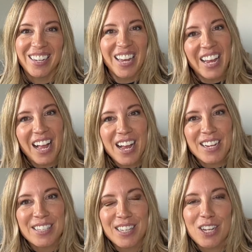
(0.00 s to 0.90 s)
Hey
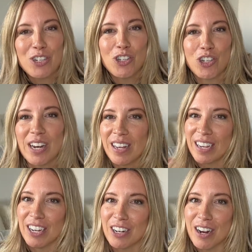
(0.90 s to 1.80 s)
guys, Shana
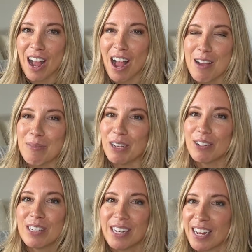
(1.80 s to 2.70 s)
here. I'm here
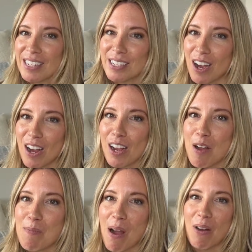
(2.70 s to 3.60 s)
today to talk
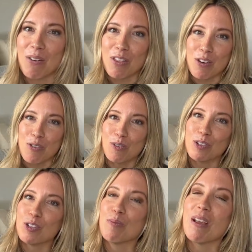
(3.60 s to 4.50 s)
about the
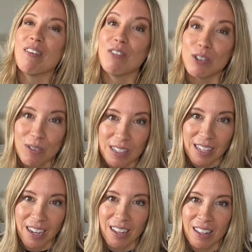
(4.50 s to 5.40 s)
Nordstrom anniversary
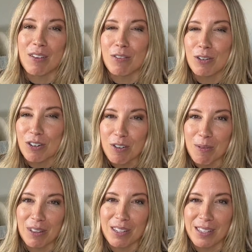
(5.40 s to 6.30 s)
sale. If you don't know
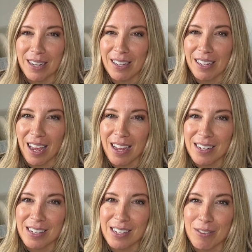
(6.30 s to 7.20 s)
about the sale
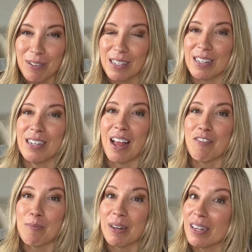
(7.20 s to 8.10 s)
yet, the reason
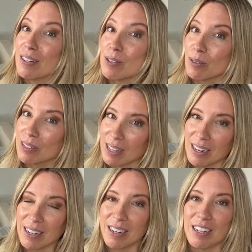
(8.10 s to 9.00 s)
everybody gets so
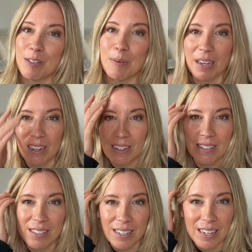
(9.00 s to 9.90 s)
excited is
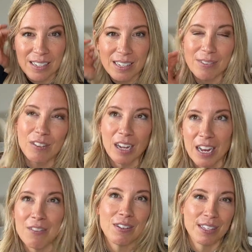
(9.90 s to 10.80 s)
because it's a different
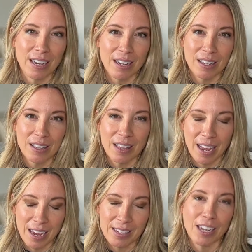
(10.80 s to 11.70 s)
kind of a sale.
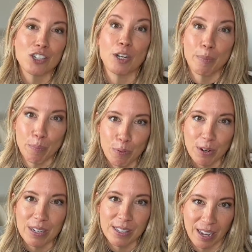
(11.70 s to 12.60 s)
It's actually a
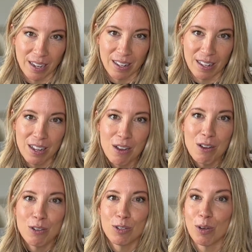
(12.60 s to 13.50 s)
pre-sale.
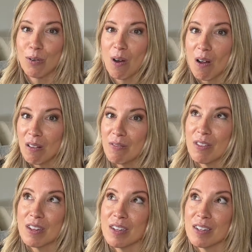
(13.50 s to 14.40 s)
So all of
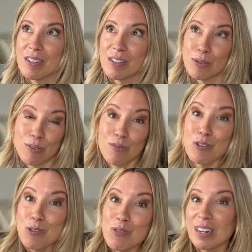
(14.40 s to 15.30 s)
the sort of
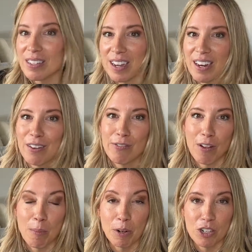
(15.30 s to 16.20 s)
new and exciting
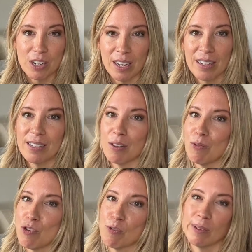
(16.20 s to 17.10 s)
fall merchandise that
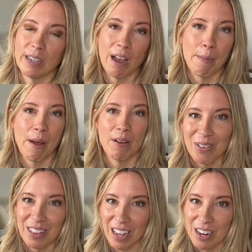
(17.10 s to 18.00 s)
would normally come
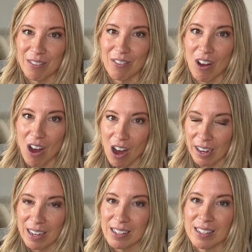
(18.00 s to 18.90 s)
out the end of
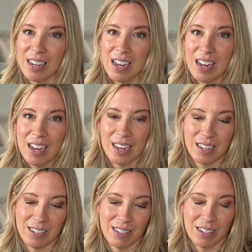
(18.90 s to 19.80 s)
August
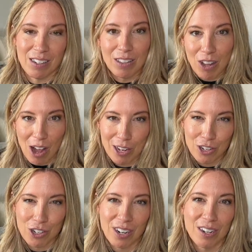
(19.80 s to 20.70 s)
is
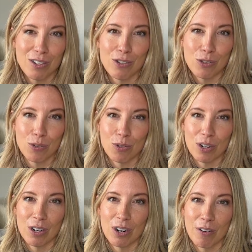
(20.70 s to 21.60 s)
launched in
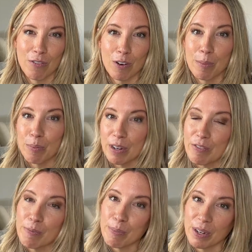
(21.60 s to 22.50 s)
store for a
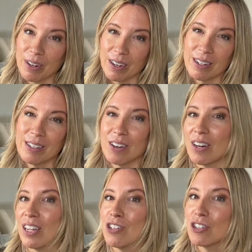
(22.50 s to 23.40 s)
brief period
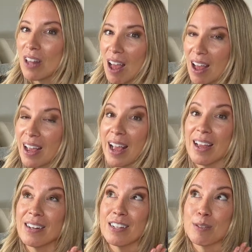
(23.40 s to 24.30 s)
starting in July
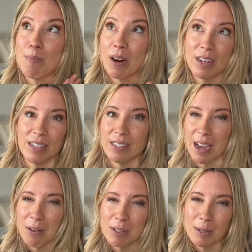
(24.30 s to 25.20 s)
and is marked
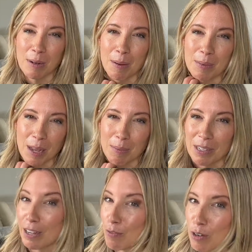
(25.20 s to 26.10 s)
down sometimes up to
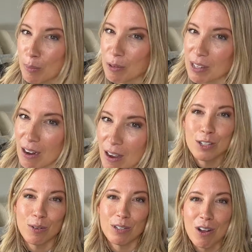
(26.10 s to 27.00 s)
like 40% off.
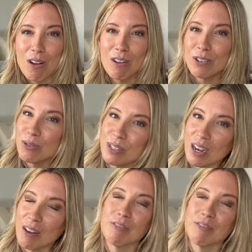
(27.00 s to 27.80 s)
So it's all new stuff,